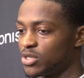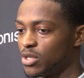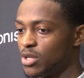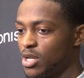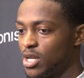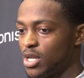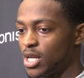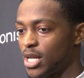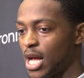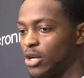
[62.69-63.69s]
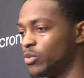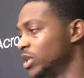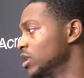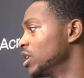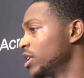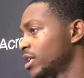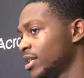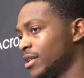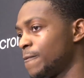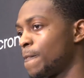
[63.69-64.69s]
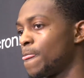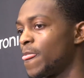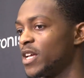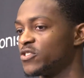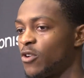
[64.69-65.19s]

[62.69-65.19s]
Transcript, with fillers: So uh, how do we look as